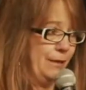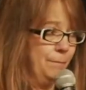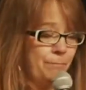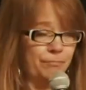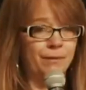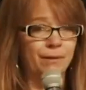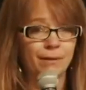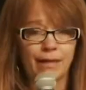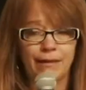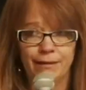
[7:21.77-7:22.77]
him,
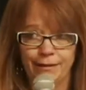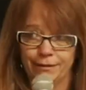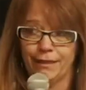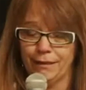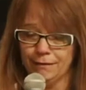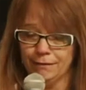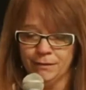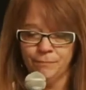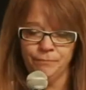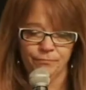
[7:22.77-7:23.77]
I think of that.
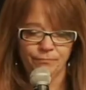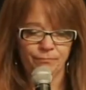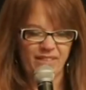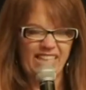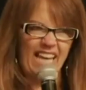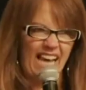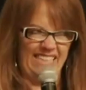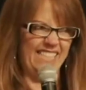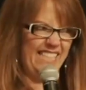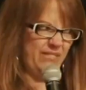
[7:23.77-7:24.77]
He
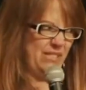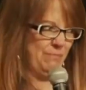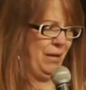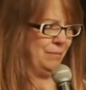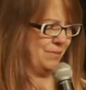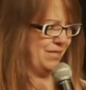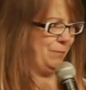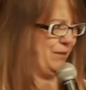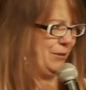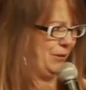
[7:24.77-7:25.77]
had to give his mom
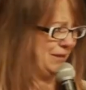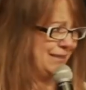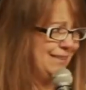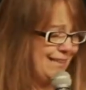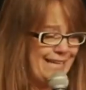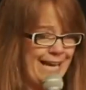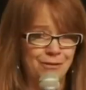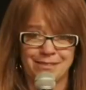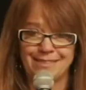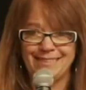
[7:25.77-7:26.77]
CPR. Like,
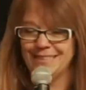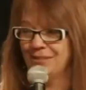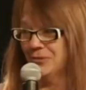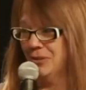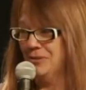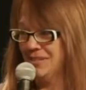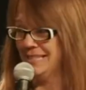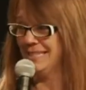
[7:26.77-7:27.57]
how stinking gross is